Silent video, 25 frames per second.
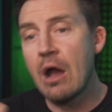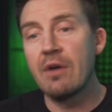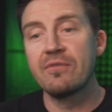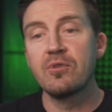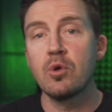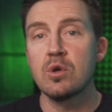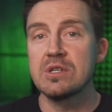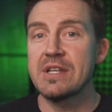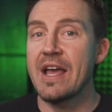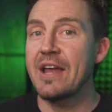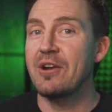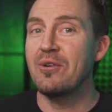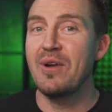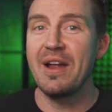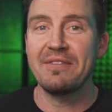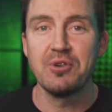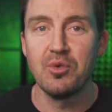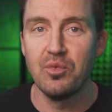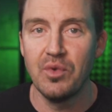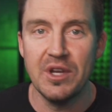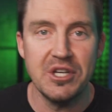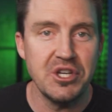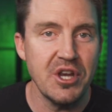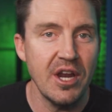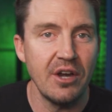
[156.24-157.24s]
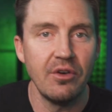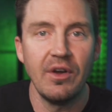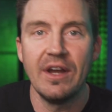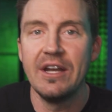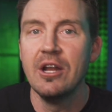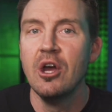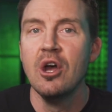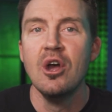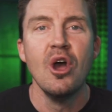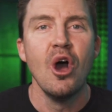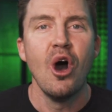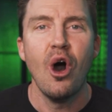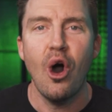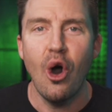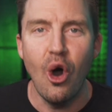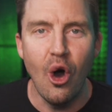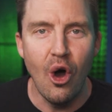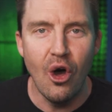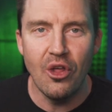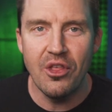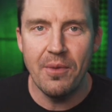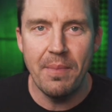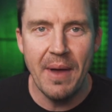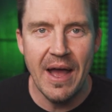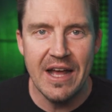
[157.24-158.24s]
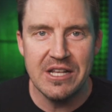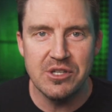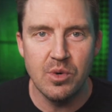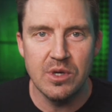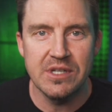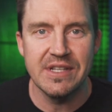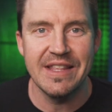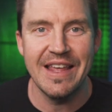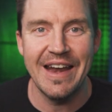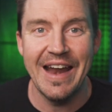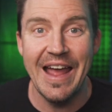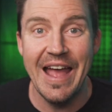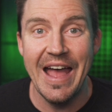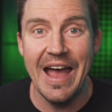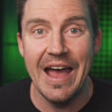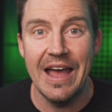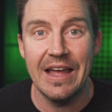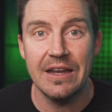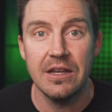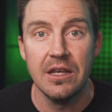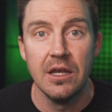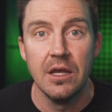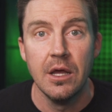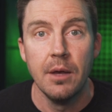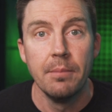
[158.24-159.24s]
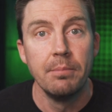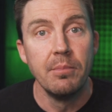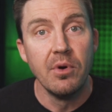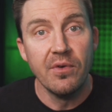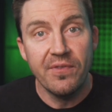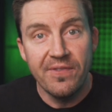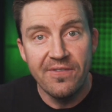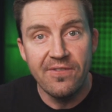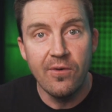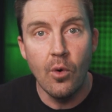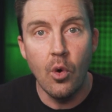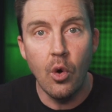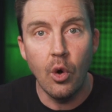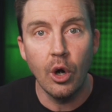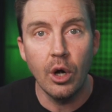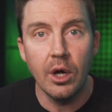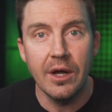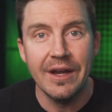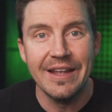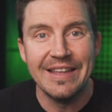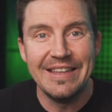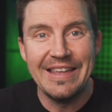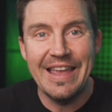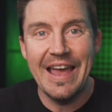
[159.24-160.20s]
Now, of course, I don't have to regenerate all the passwords that I had before